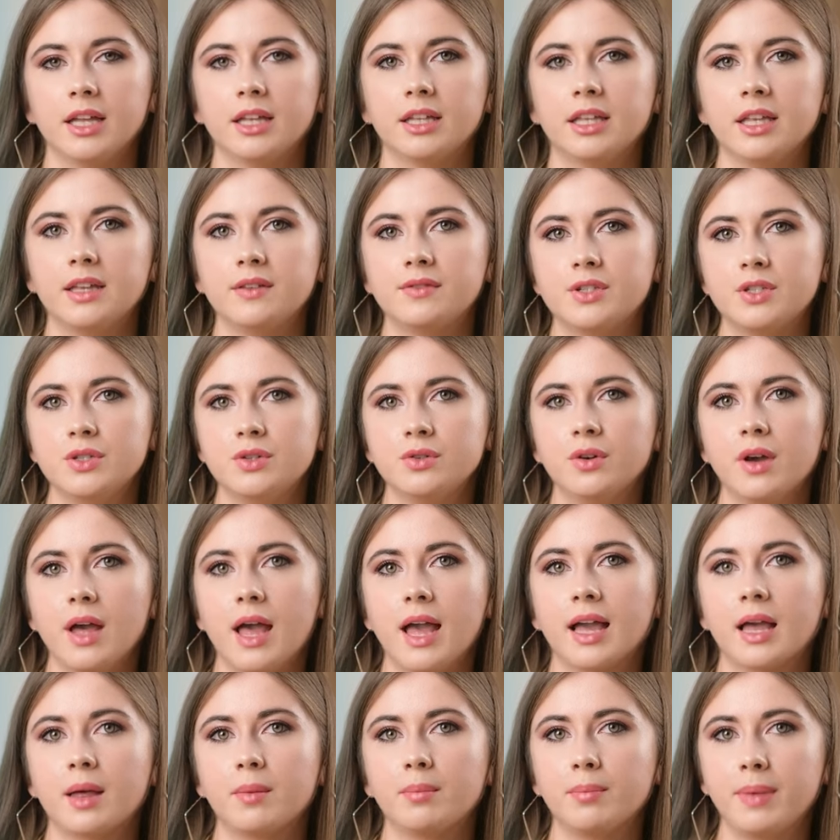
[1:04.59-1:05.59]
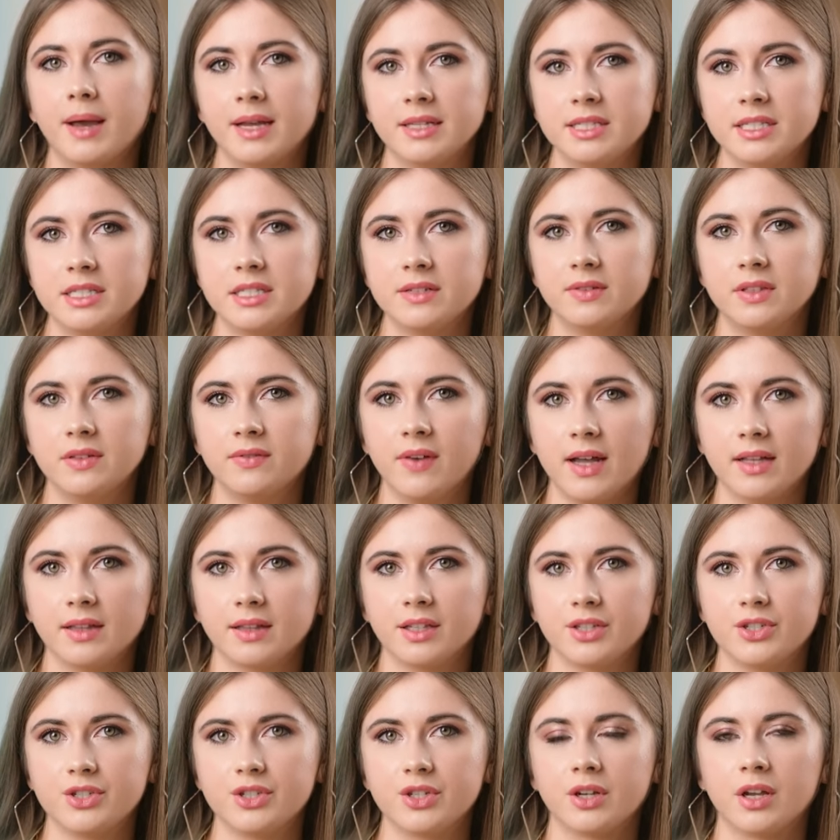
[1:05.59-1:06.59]
gives you a competitive
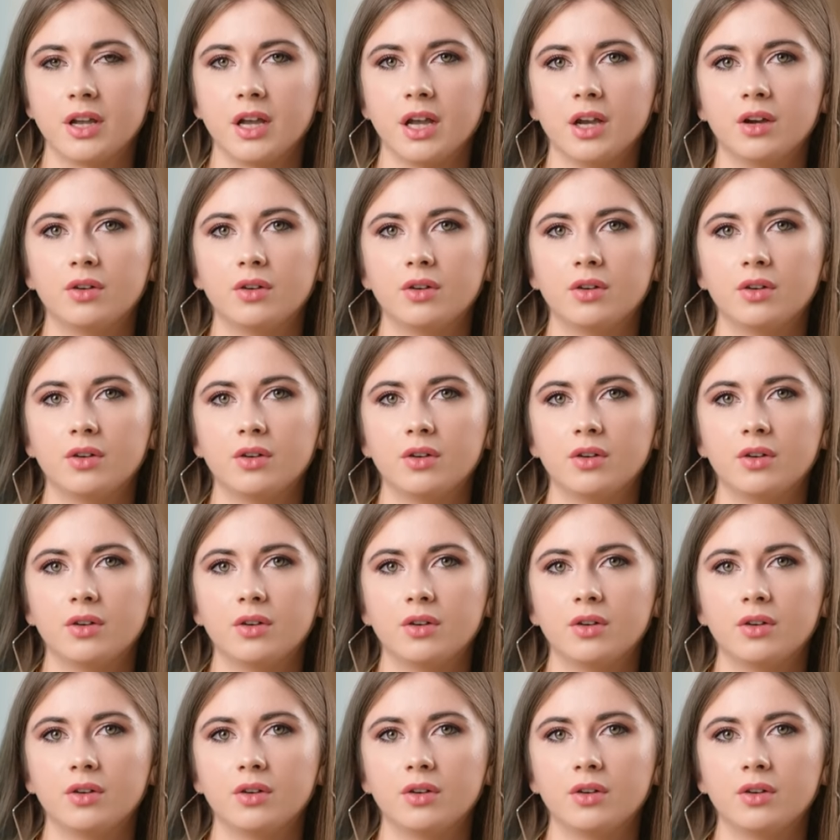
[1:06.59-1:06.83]
advantage.